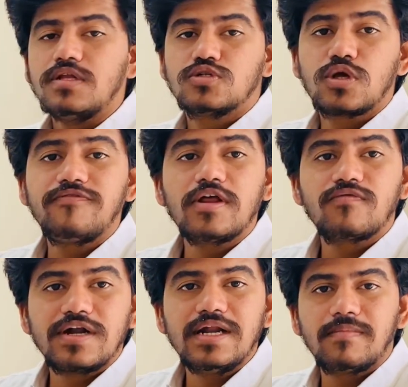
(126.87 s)
So if you're
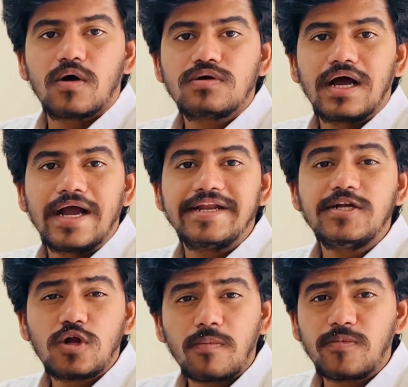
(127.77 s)
worried about
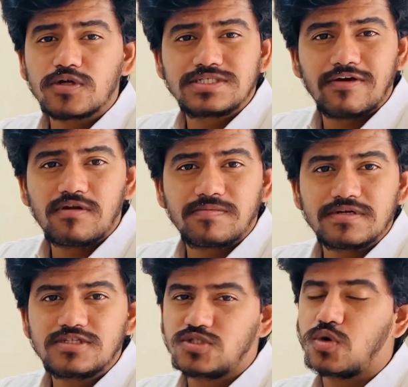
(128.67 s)
hiring top notch
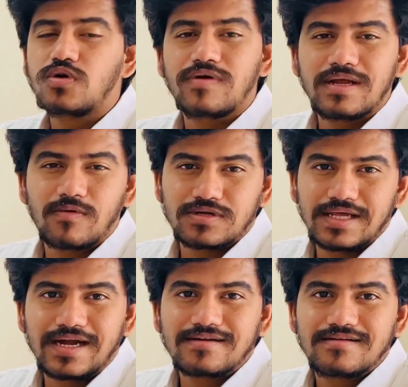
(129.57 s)
developers, don't worry about
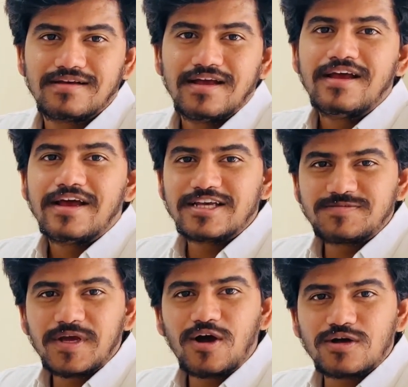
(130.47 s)
that. It's
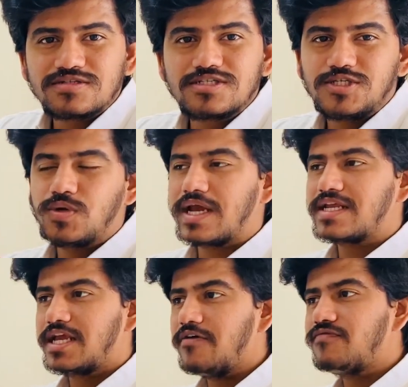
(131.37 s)
because you
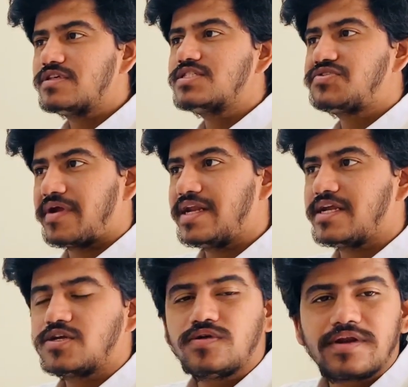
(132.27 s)
can give this
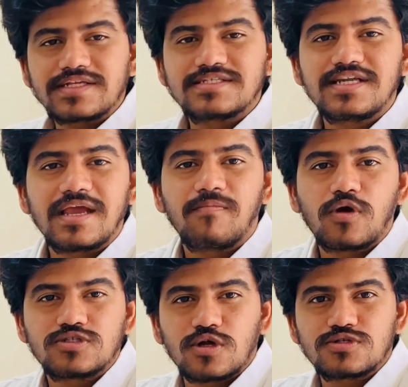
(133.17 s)
training to your existing
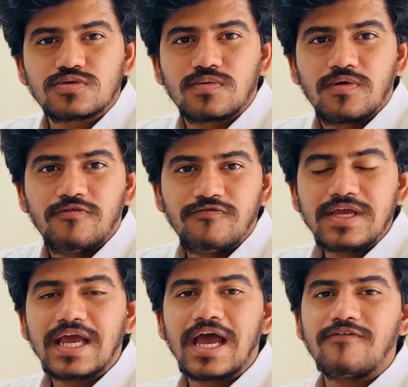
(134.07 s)
employees also.
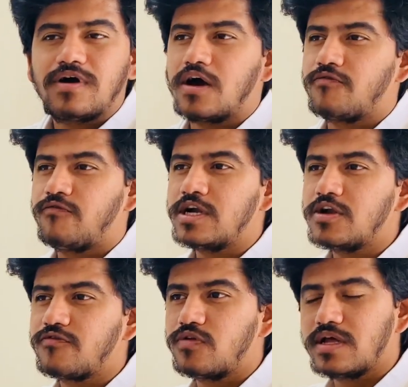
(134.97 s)
We have our
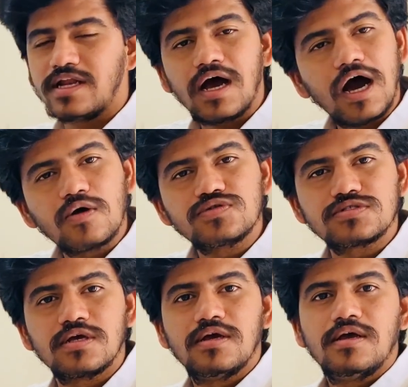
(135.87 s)
wonderful in-house